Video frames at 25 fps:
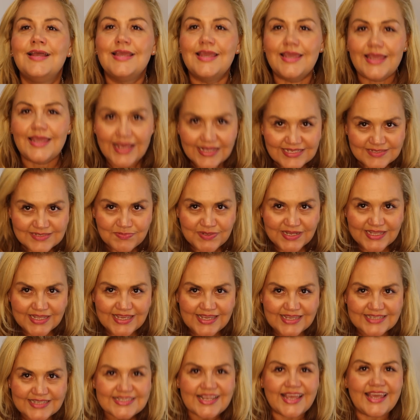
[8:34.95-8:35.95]
yes
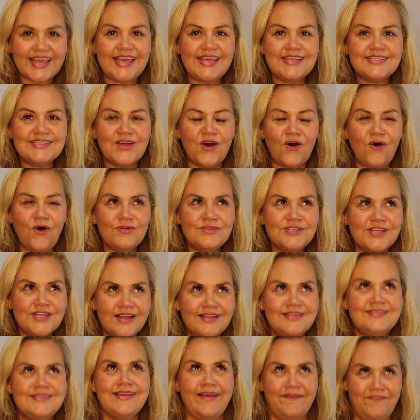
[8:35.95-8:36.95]
please, he's hot,
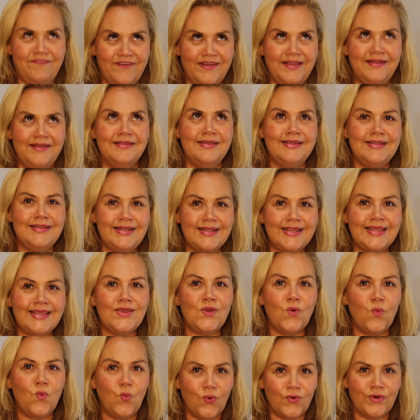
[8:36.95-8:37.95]

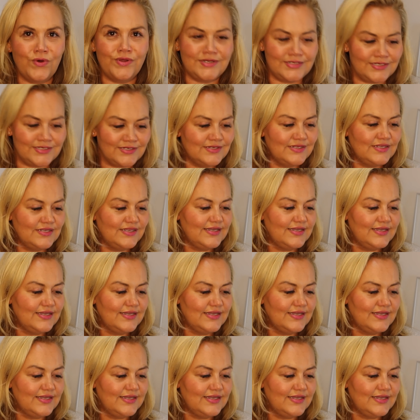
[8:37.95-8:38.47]
definitely would.